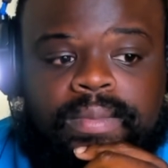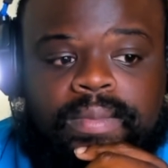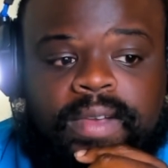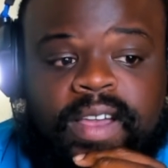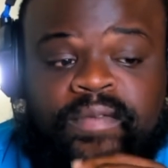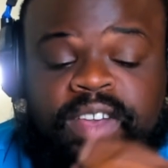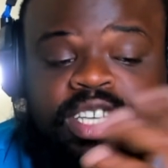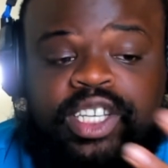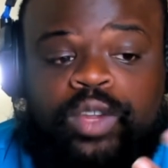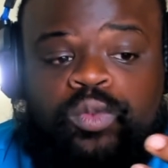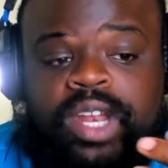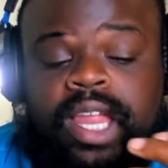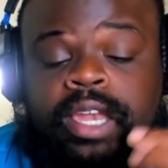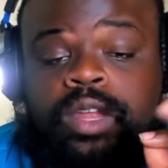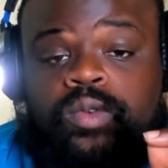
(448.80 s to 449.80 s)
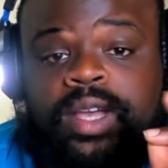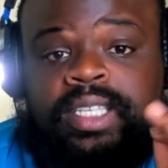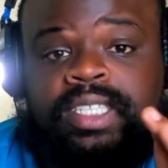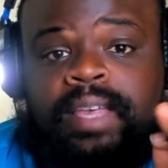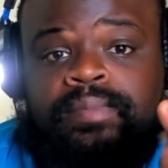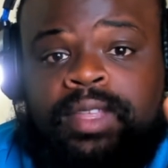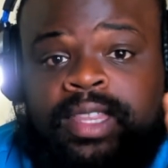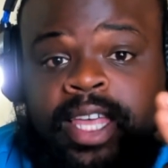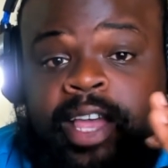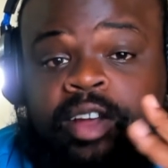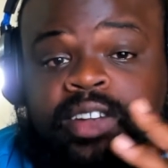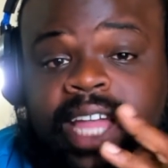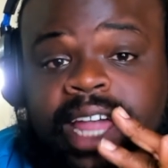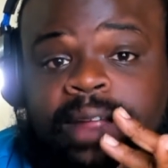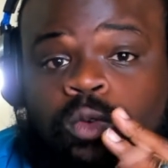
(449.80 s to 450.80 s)
eventually, when they do accept that they are
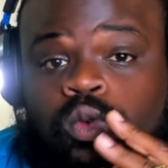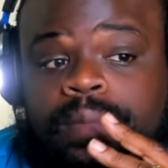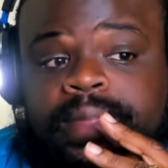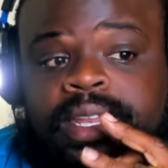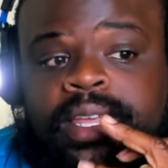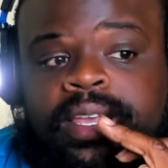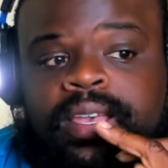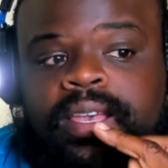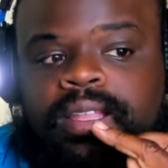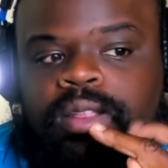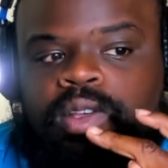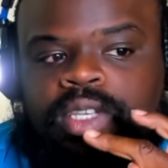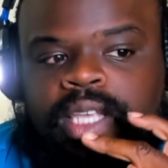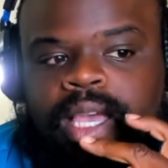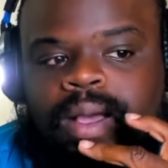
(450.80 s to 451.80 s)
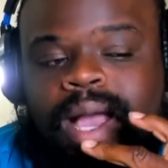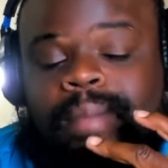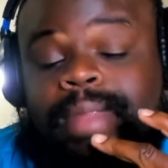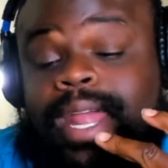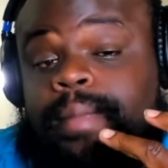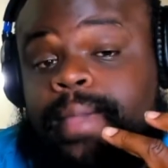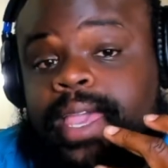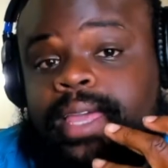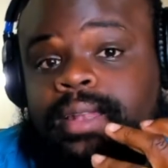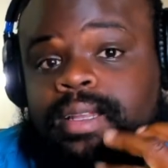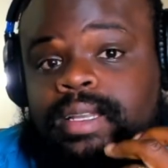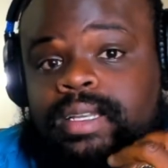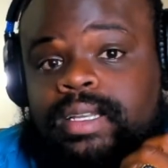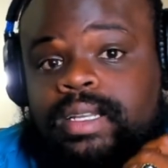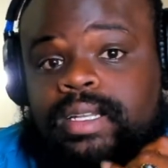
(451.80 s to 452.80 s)
not a woman, they'll say, "I'm not a man,
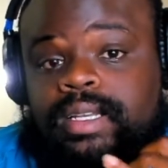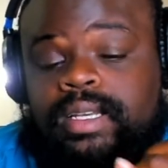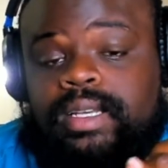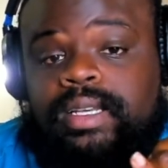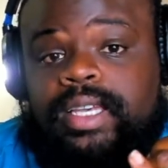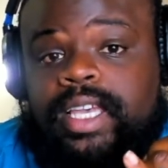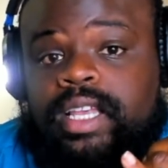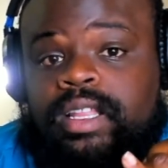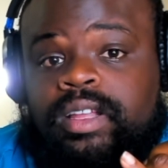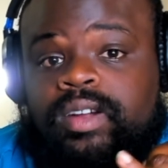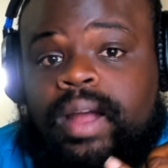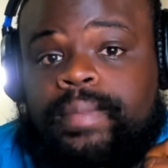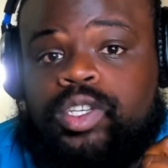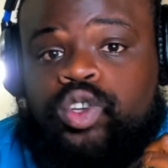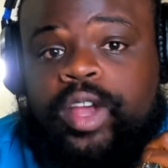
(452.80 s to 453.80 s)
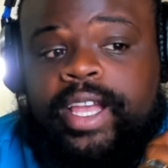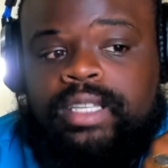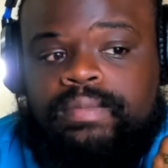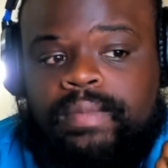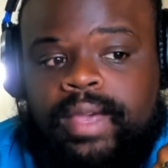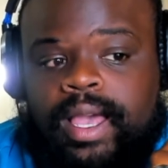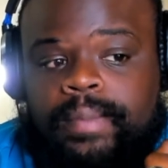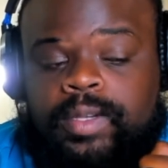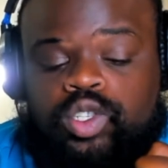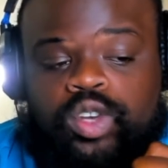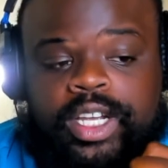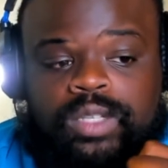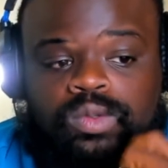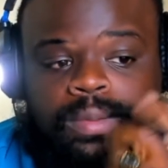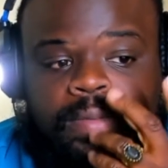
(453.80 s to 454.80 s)
either. I'm a trans. I'm a
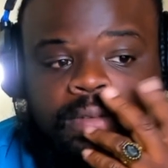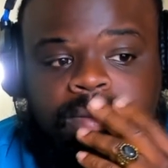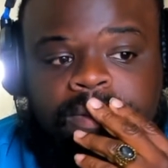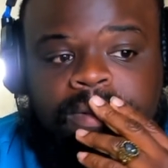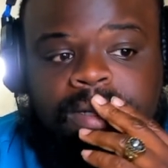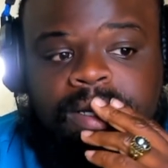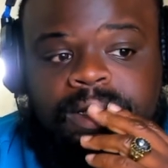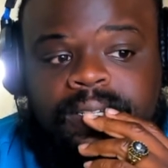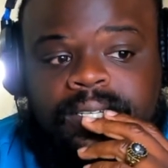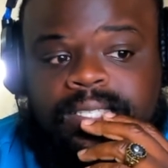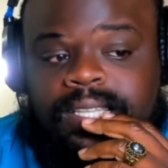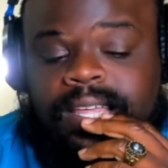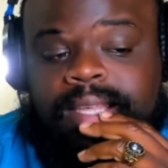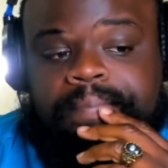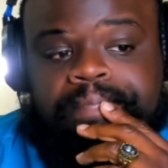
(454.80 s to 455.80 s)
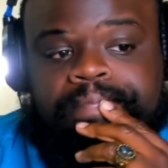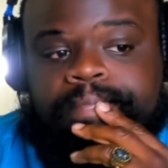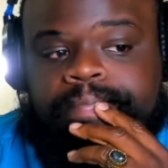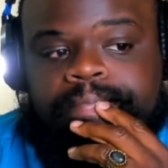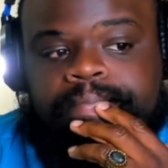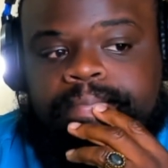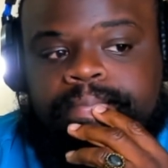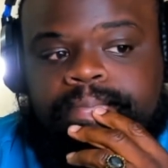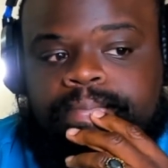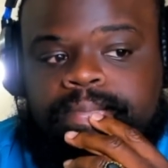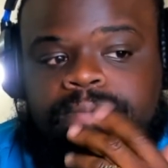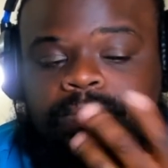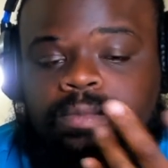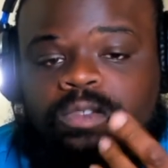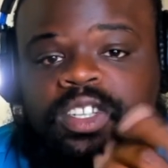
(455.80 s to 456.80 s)
trans woman." It's like,
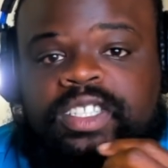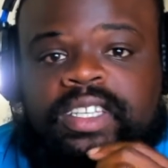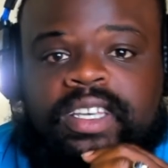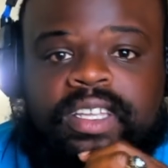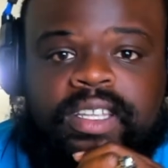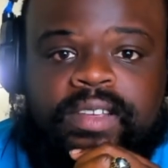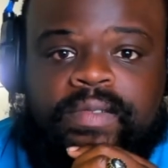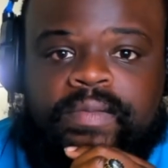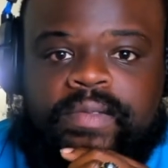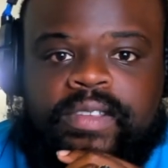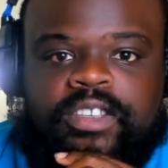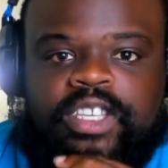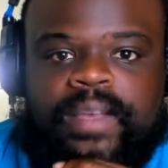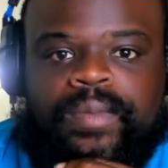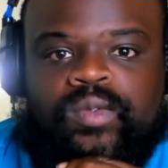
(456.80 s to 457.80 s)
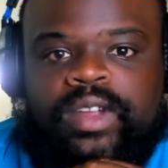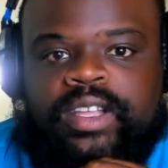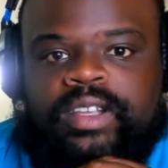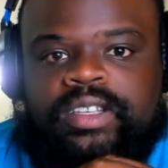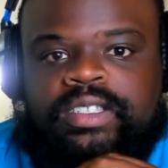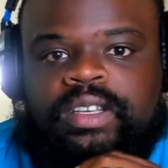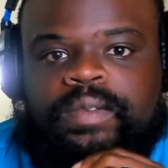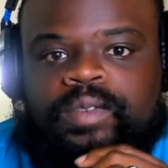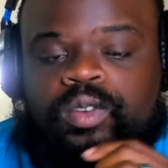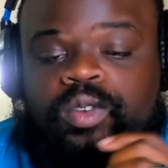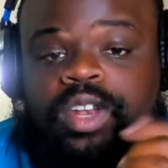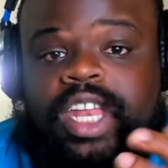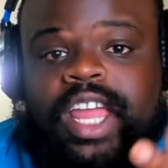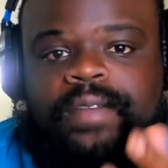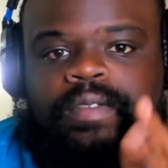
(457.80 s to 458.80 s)
once again, you, you separated yourself. You'll
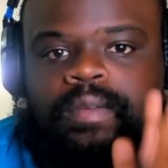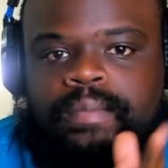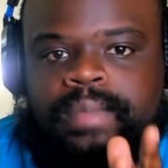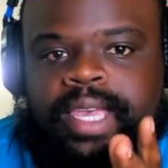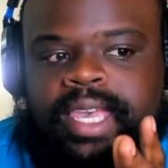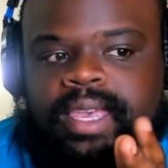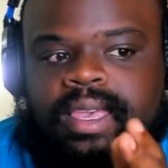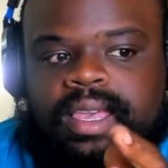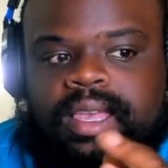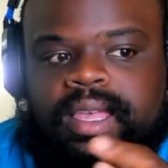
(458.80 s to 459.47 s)
never be